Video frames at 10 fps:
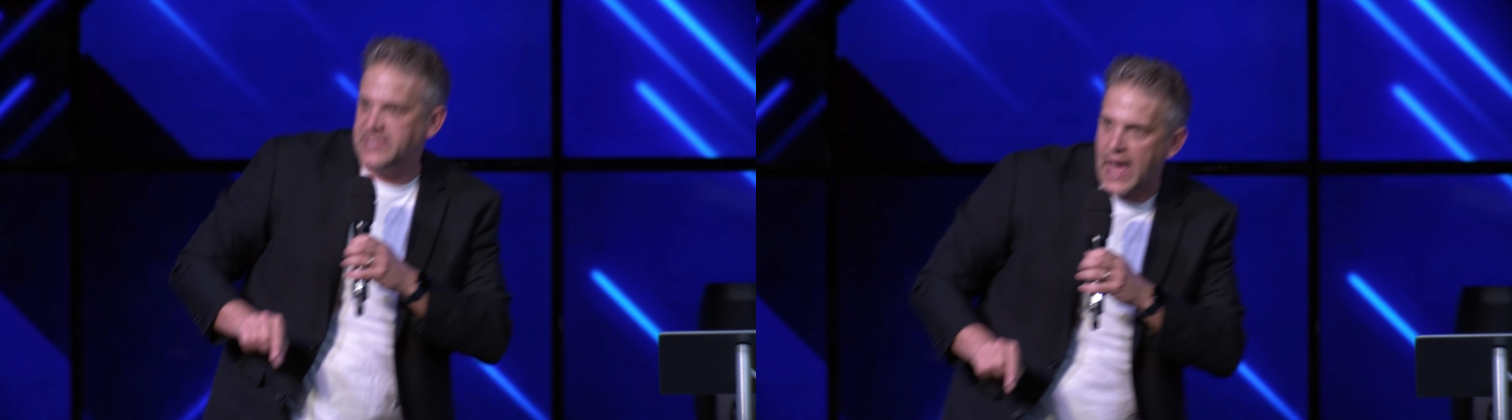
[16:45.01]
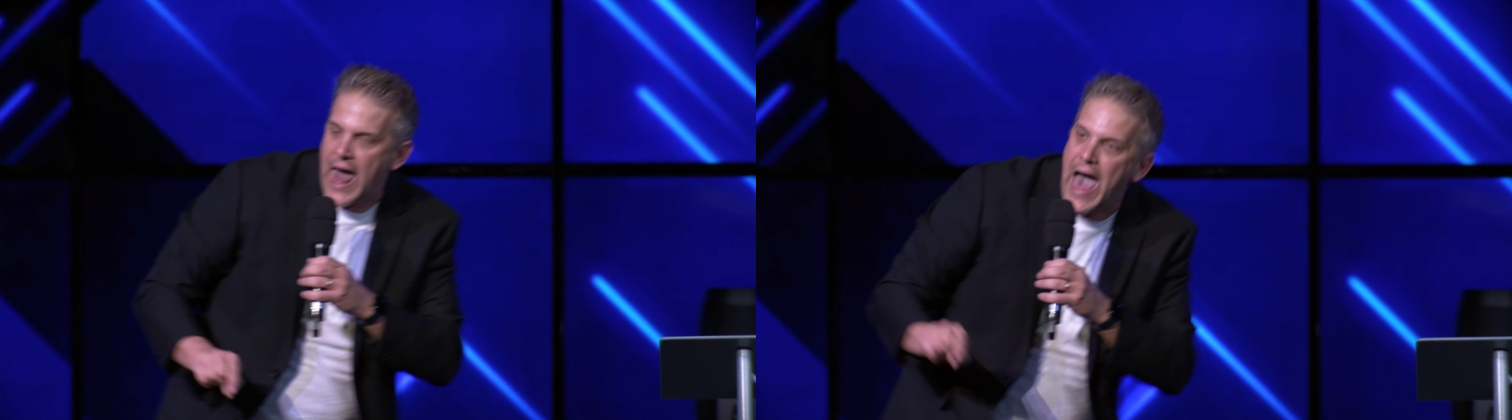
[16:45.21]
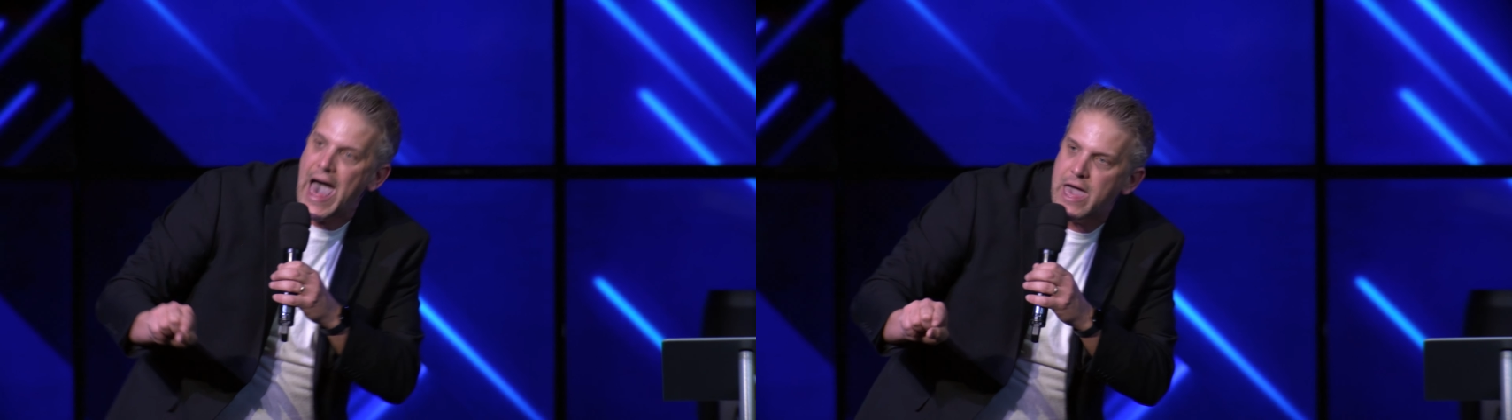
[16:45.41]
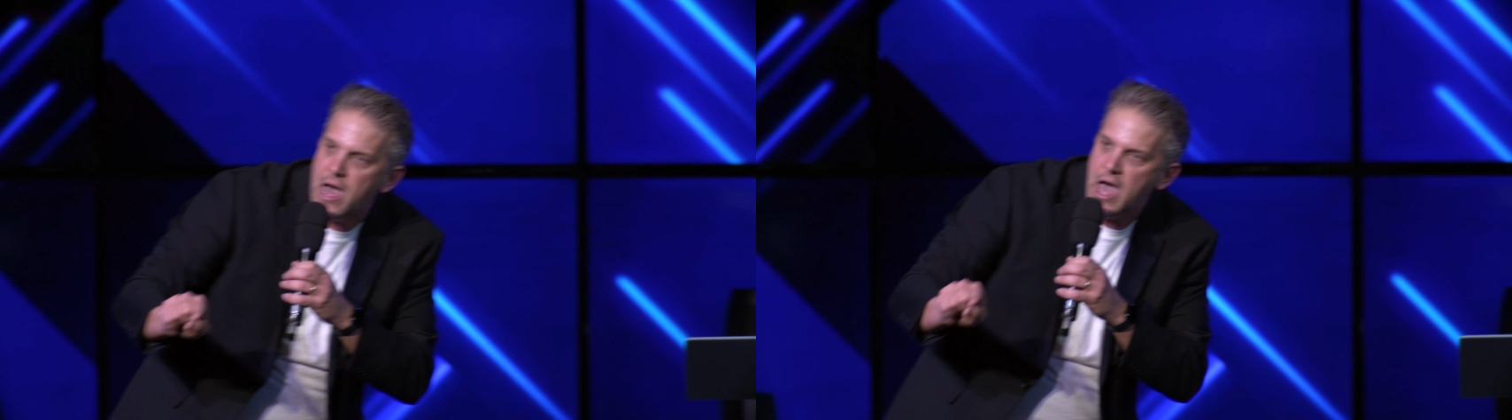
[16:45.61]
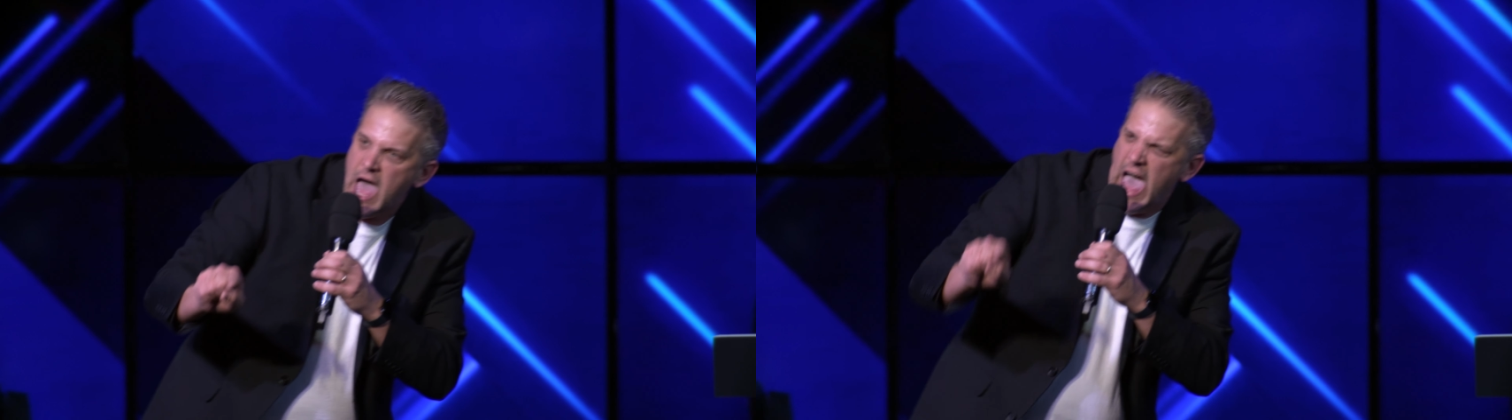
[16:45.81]
he said,
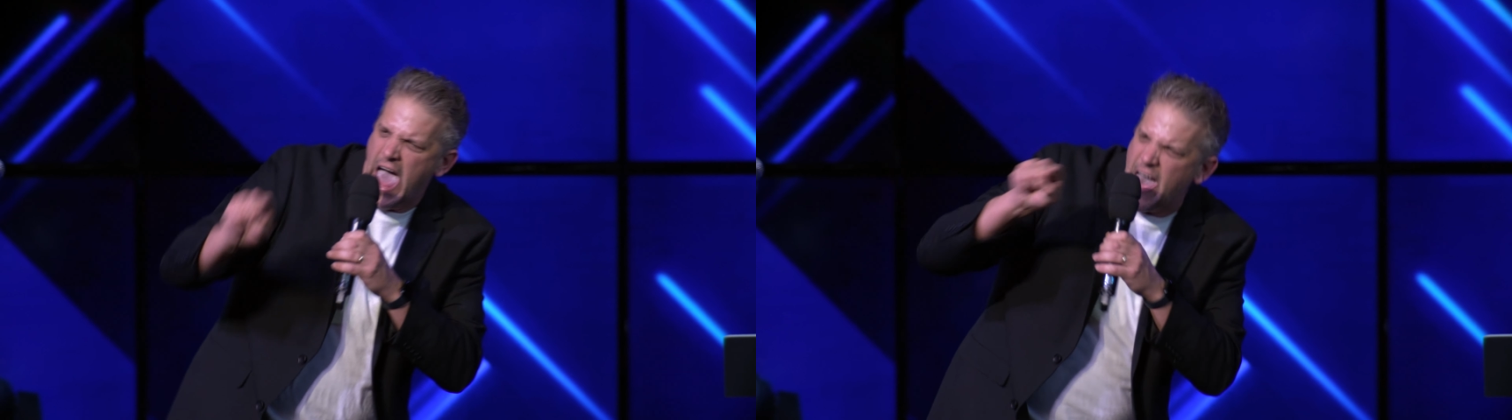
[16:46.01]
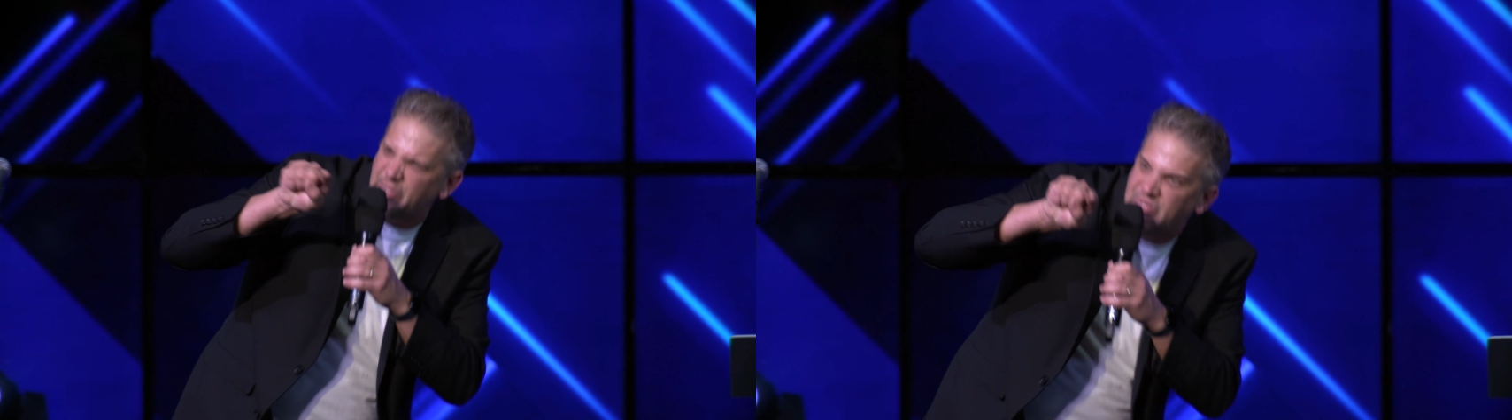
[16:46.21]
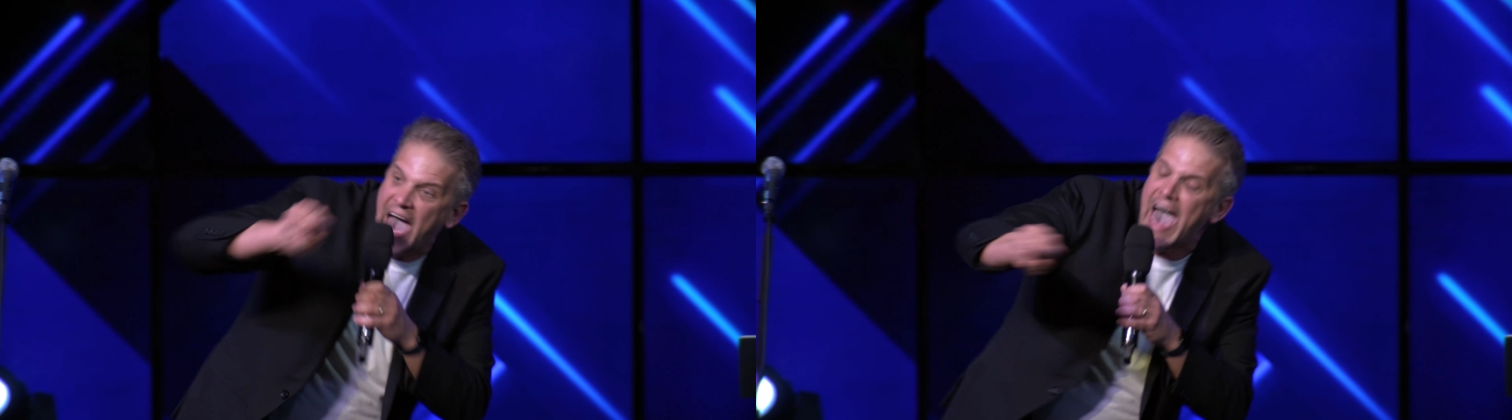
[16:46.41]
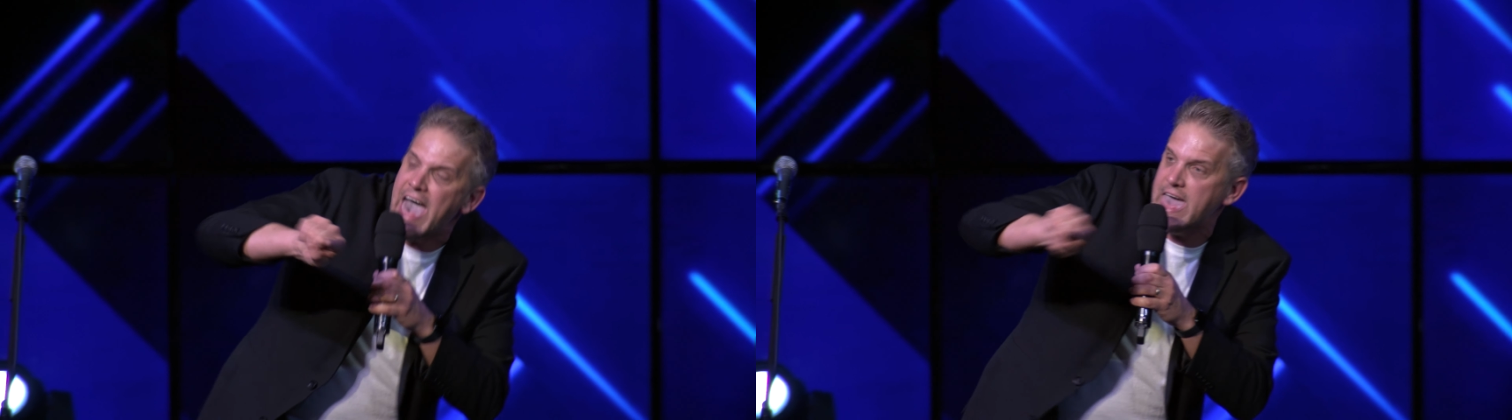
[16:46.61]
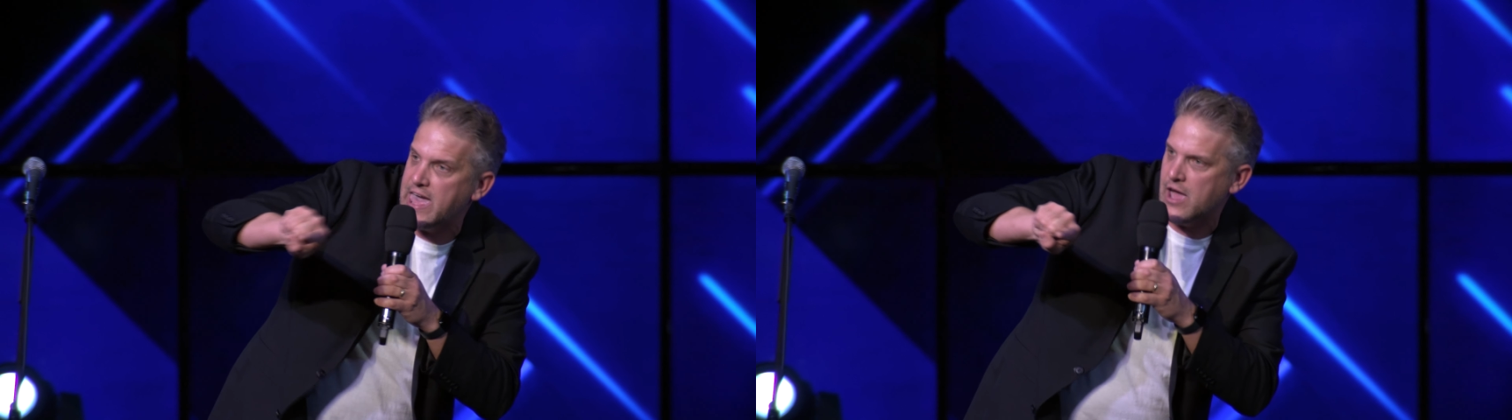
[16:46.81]
hey, and
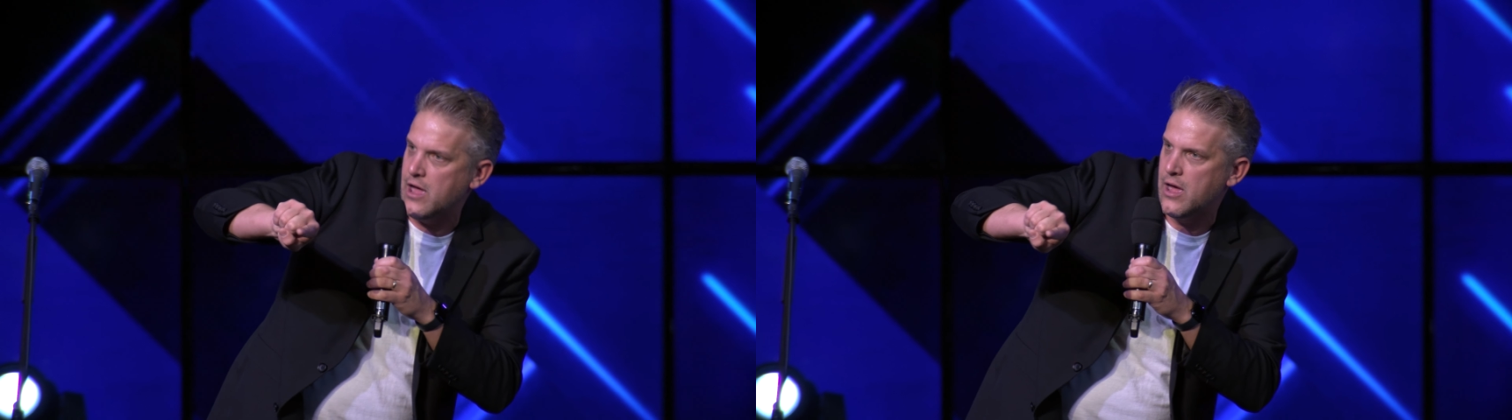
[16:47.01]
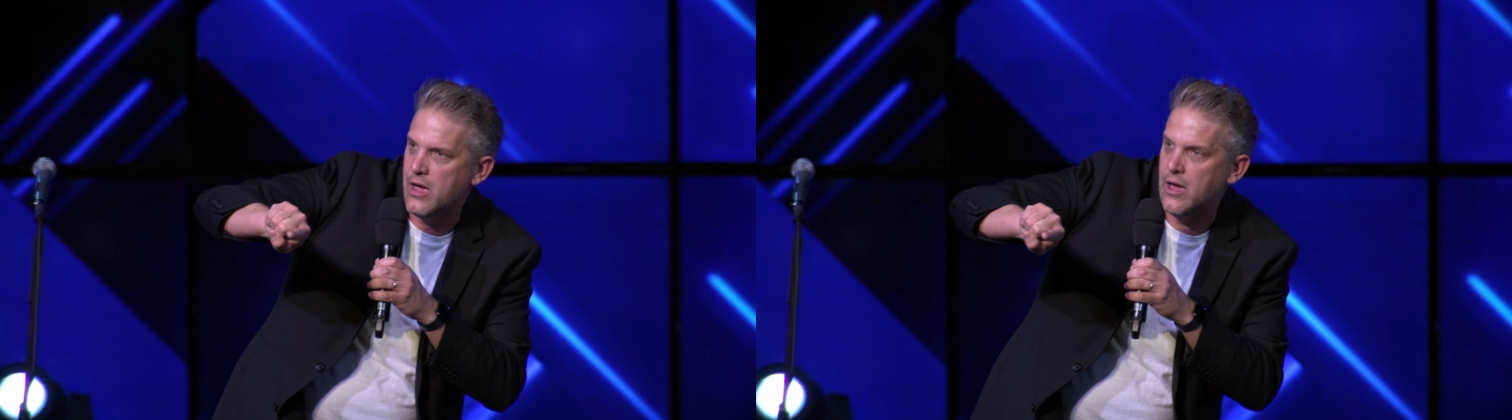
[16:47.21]
they,